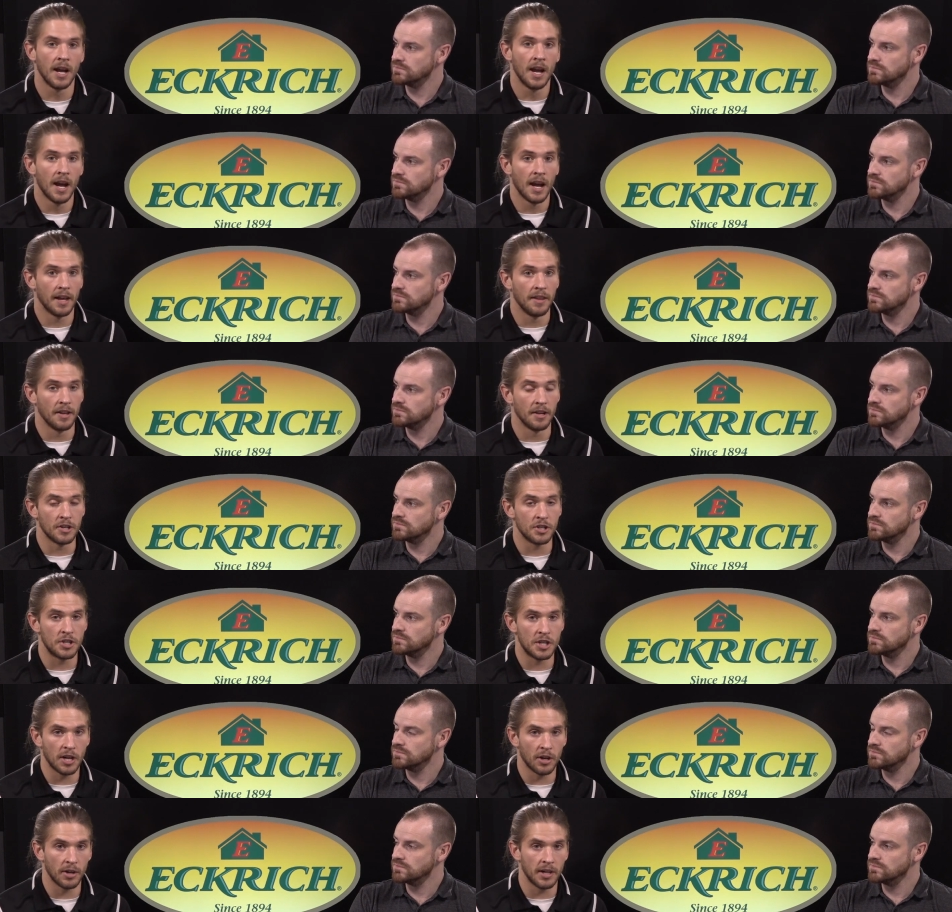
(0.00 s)
Speaker 1: And then
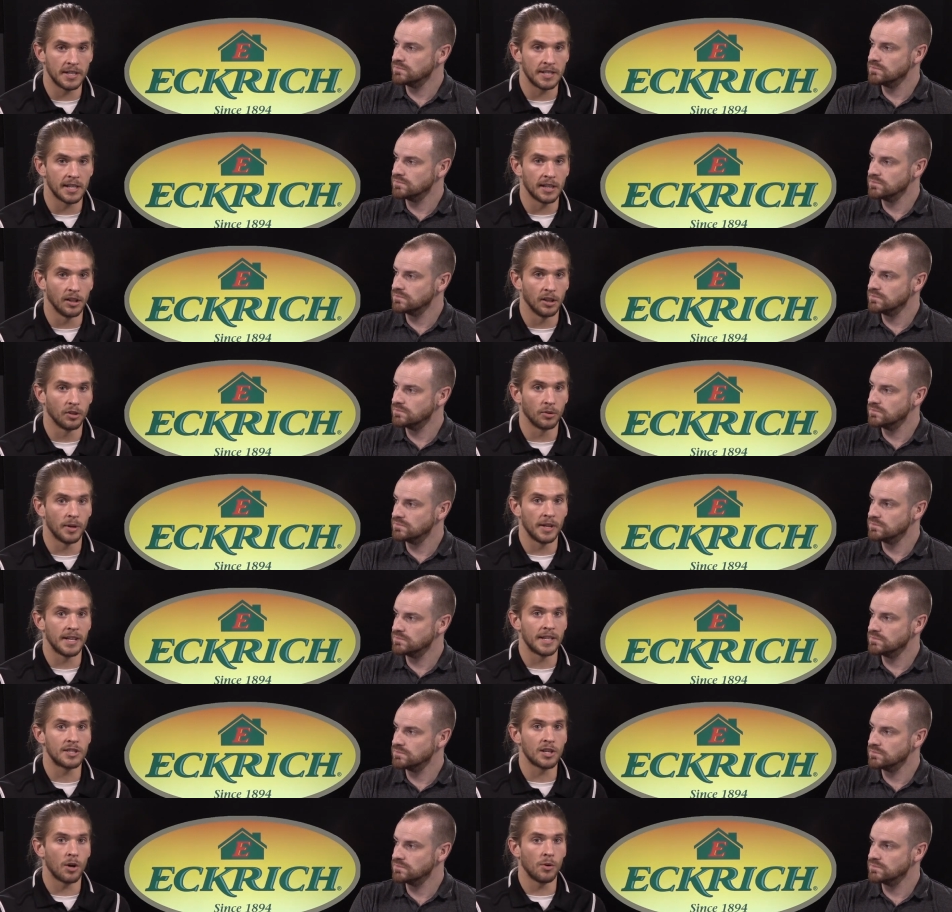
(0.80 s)
Jerry Tillery
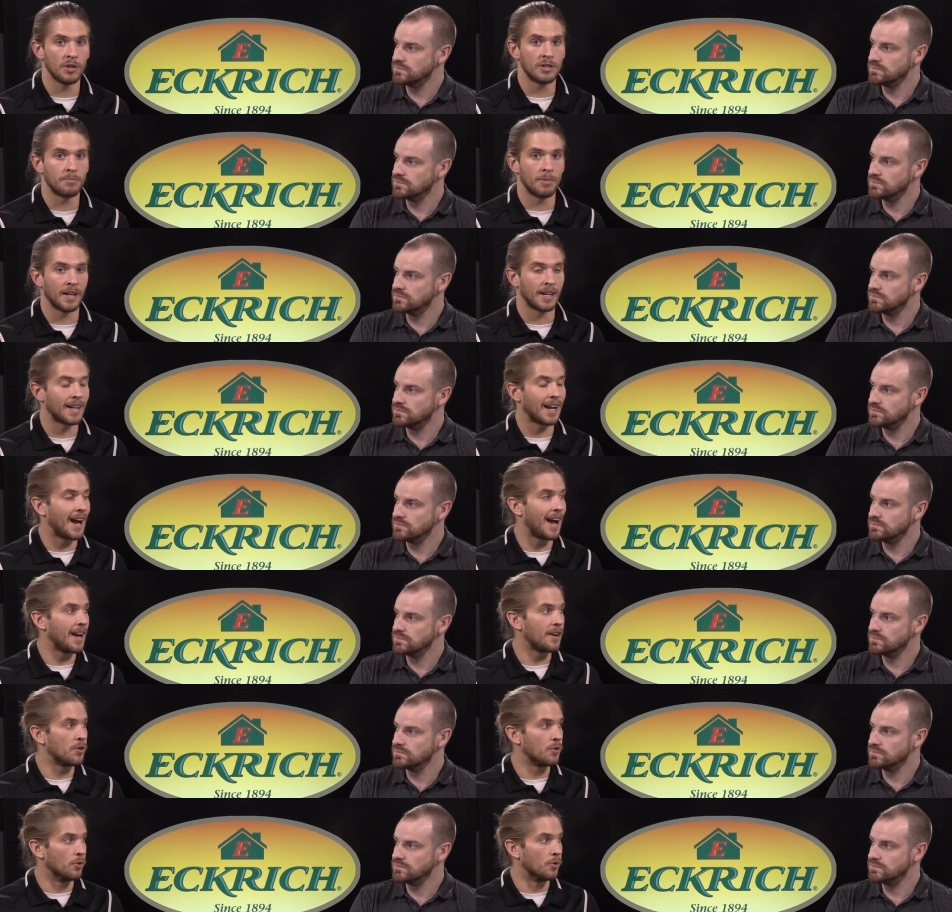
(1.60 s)
has always been a guy
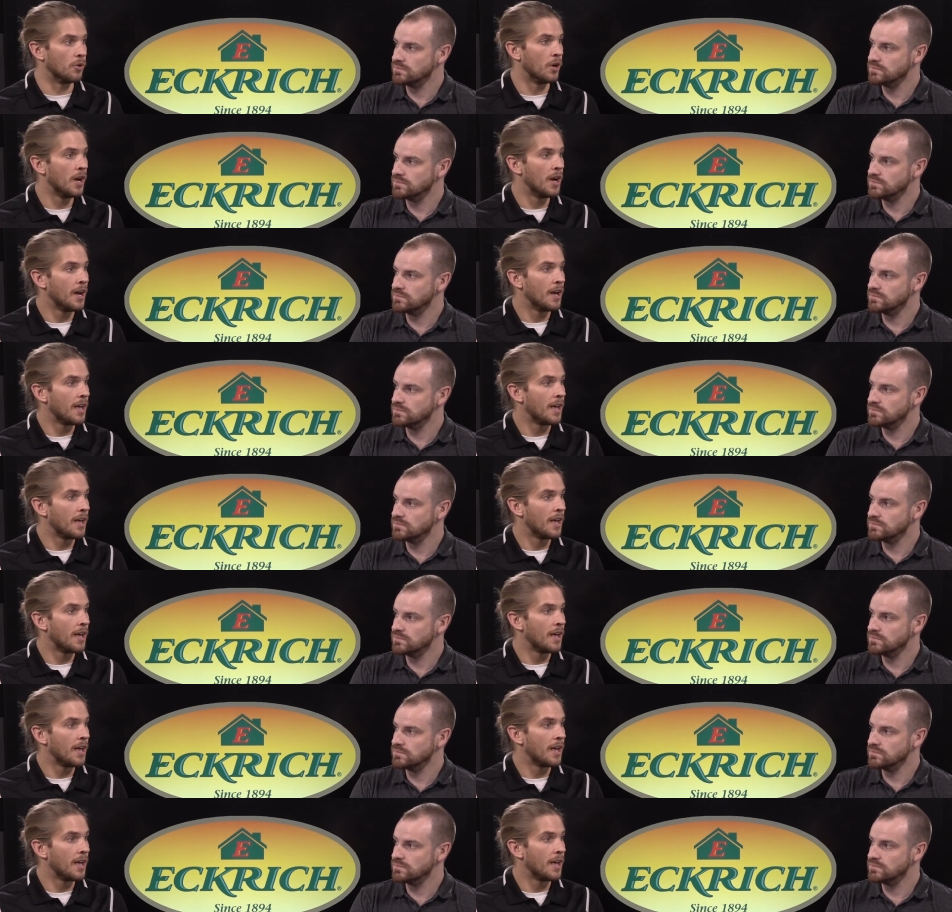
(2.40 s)
who